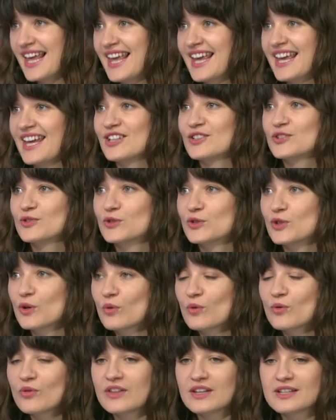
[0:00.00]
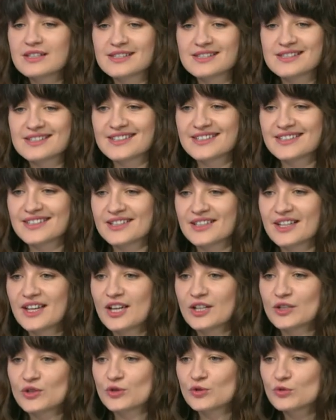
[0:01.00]
And you know, these uh,
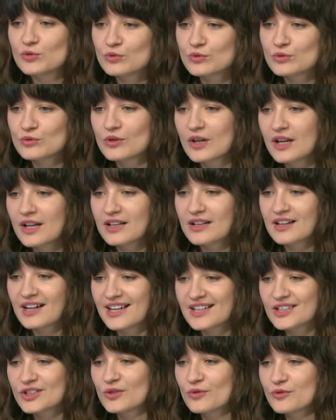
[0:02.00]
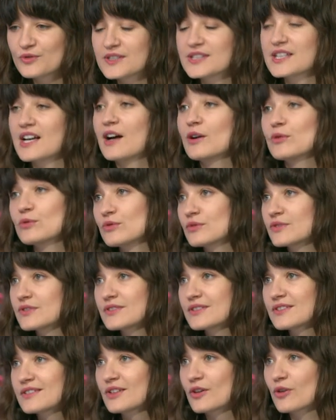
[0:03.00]
two kind of
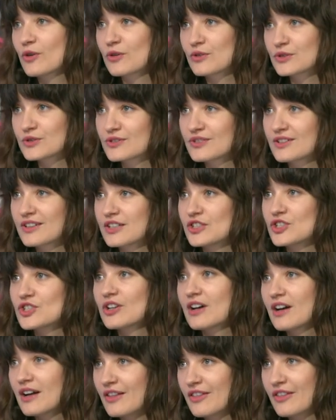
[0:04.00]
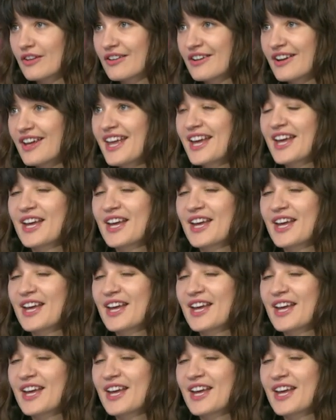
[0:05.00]
sounds crossed each other, mm.